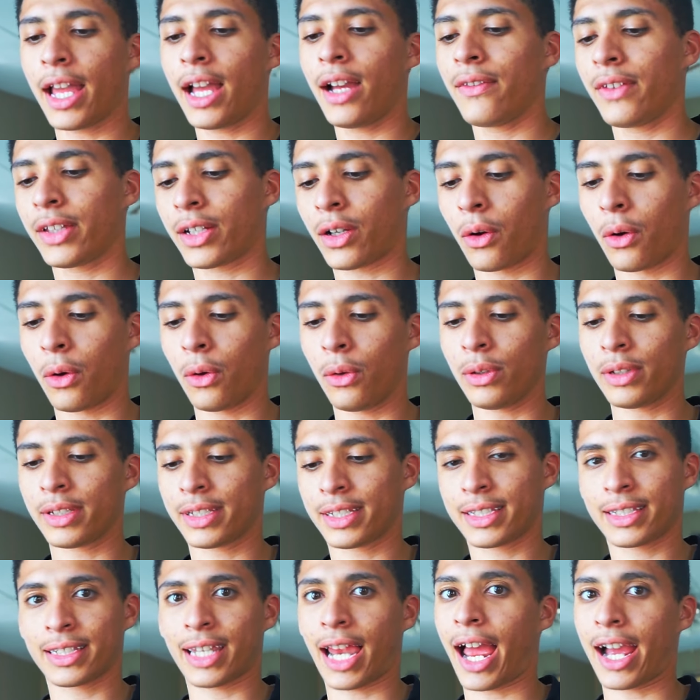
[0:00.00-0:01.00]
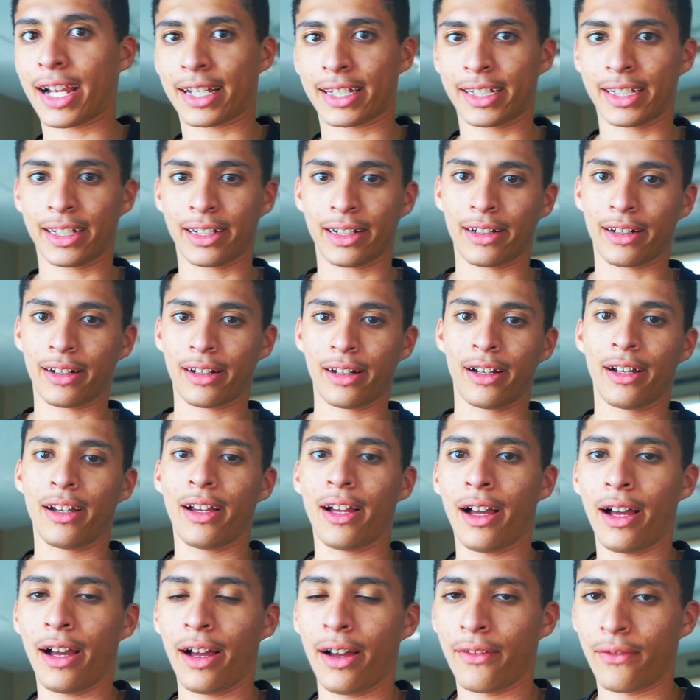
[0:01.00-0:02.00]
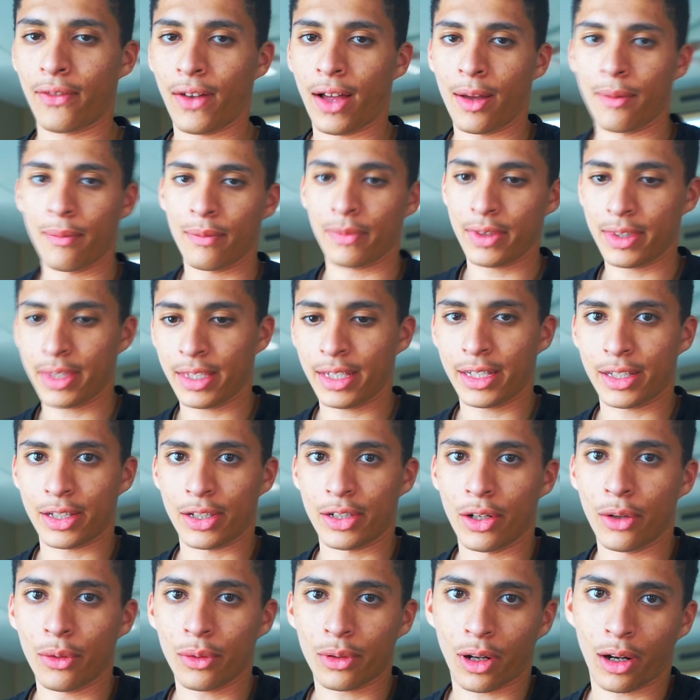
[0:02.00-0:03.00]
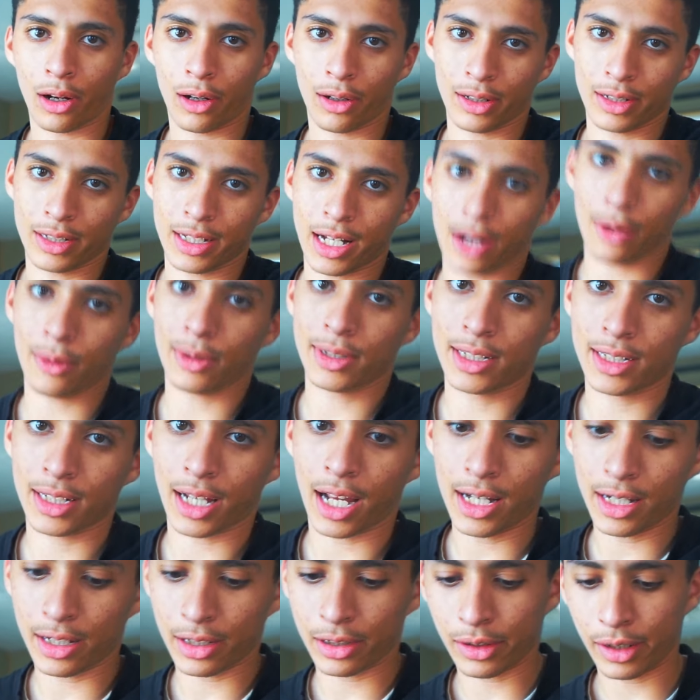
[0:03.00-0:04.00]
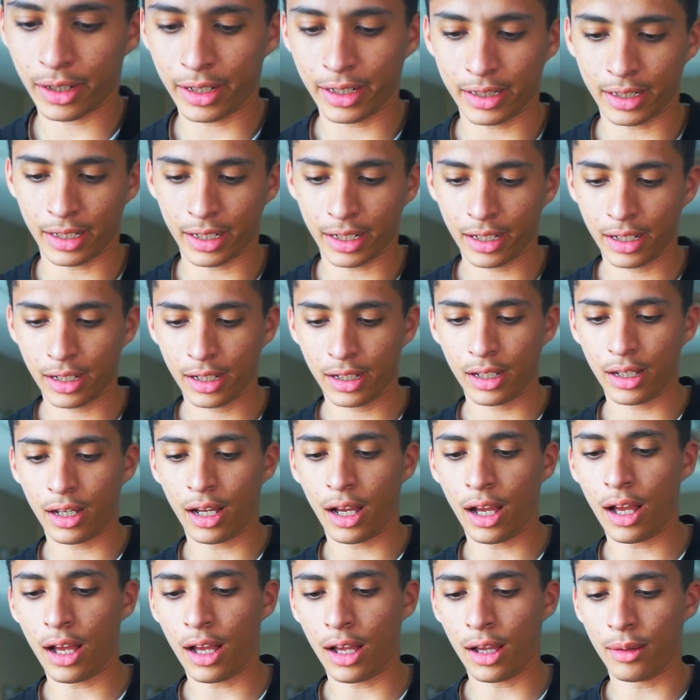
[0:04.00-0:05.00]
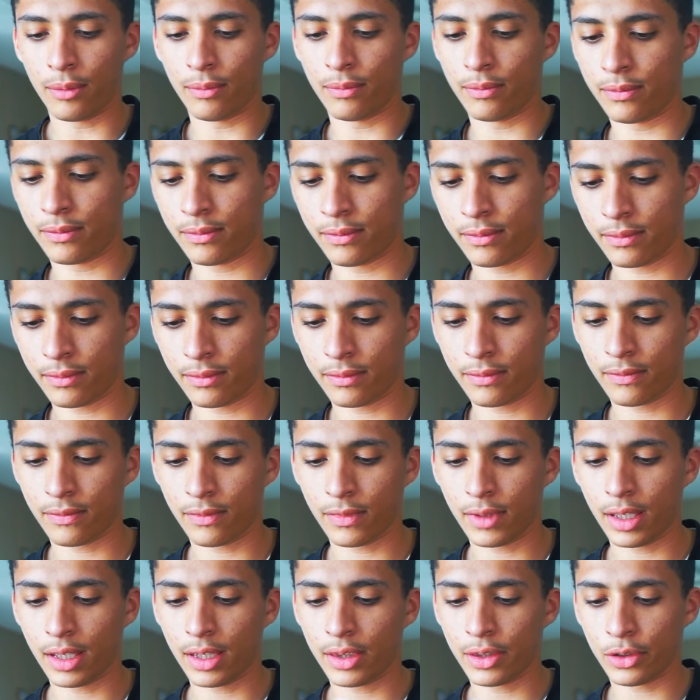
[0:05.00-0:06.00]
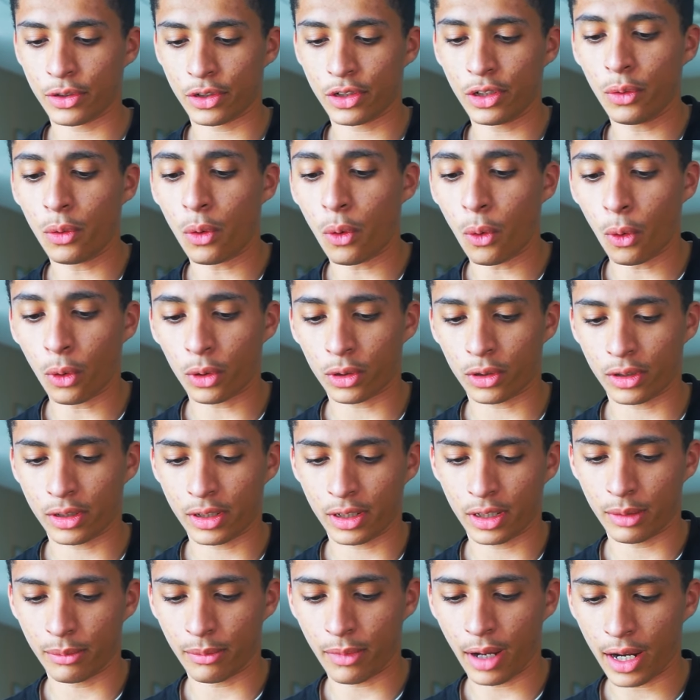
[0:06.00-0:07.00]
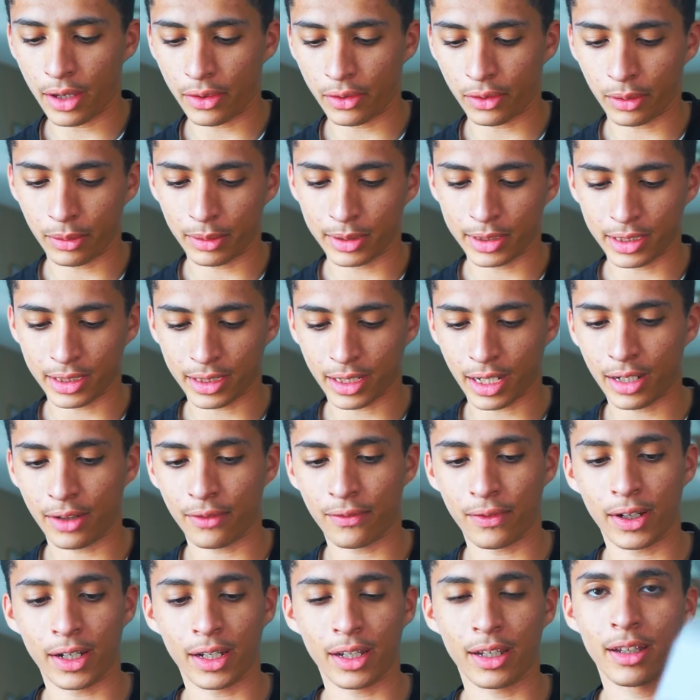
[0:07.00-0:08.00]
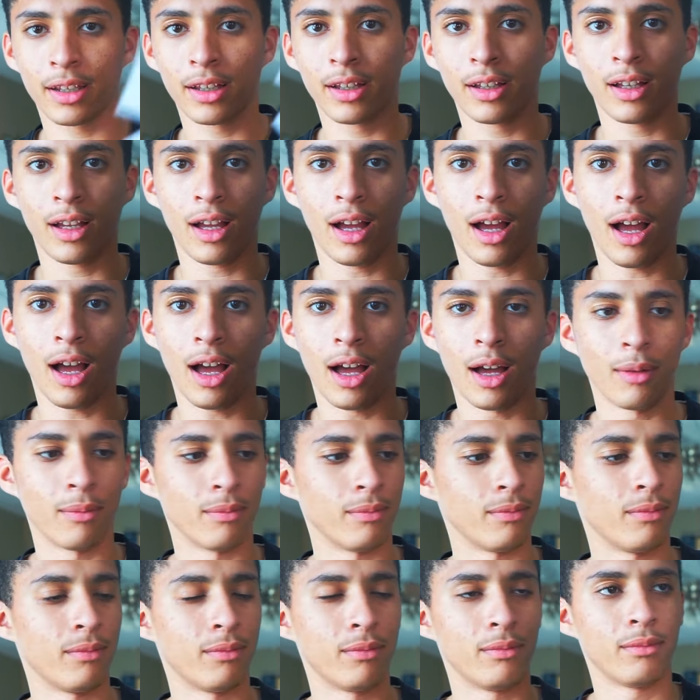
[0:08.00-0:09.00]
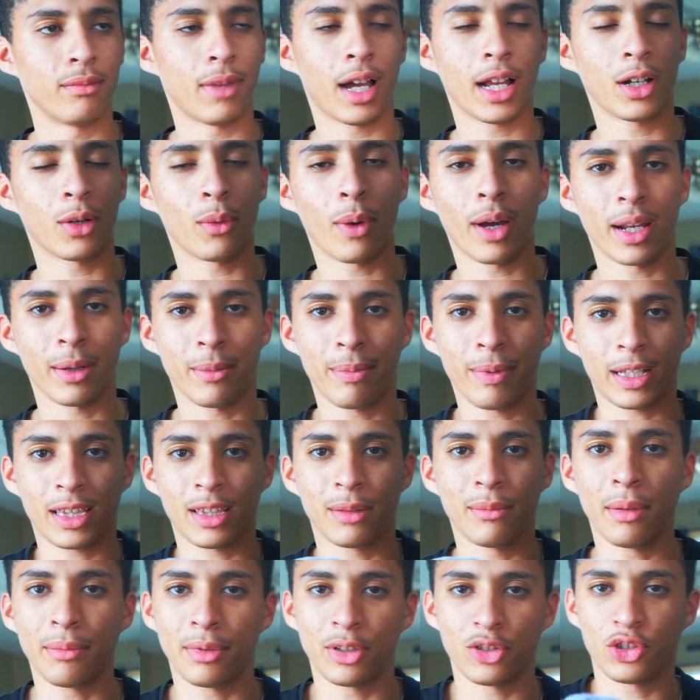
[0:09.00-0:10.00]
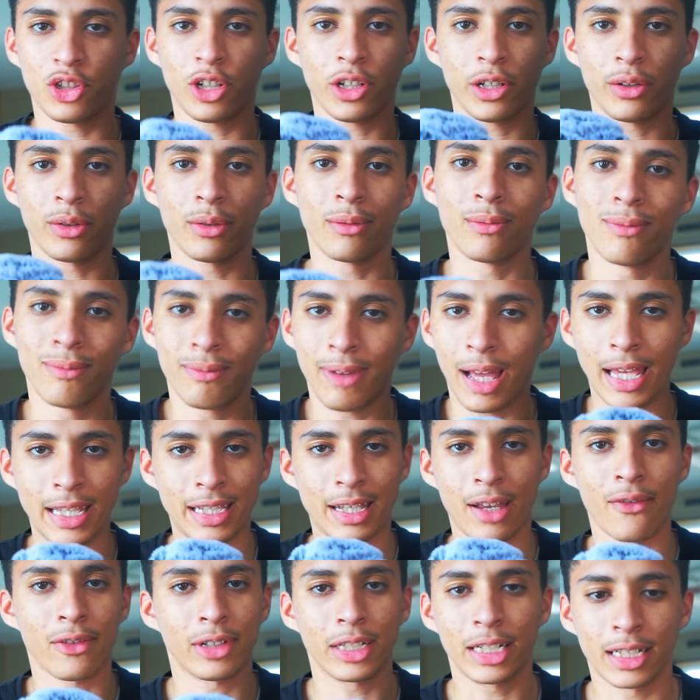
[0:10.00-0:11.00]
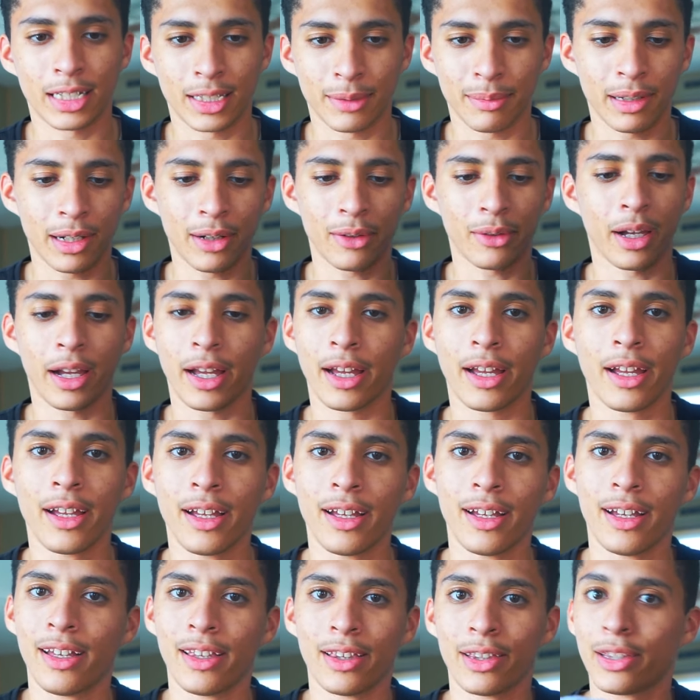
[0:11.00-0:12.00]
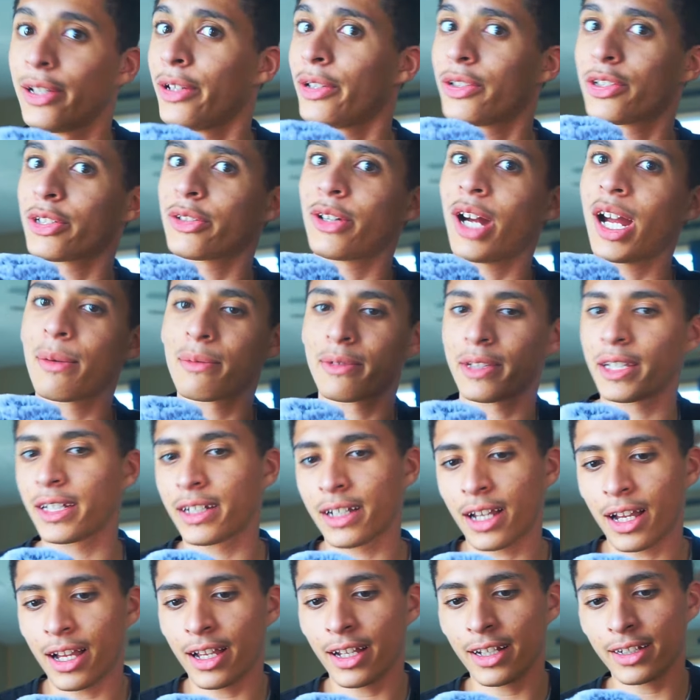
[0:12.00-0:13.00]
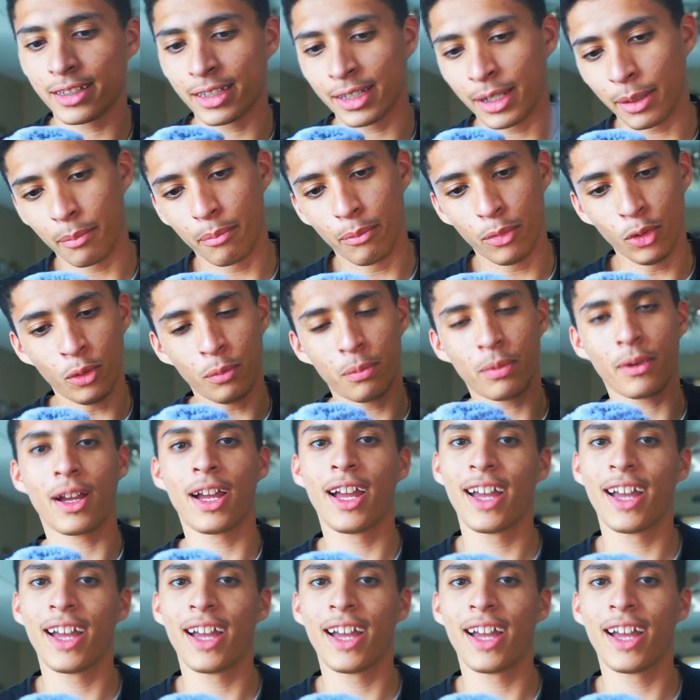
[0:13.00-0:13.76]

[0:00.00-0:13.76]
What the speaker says: have like a whole stack here of these note cards now, which is kind of crazy. There's no order to them either, which is kind of funny. I don't know why I'd pick them up to show you as evidence, but okay. Here's the crime scene, guys. Boop.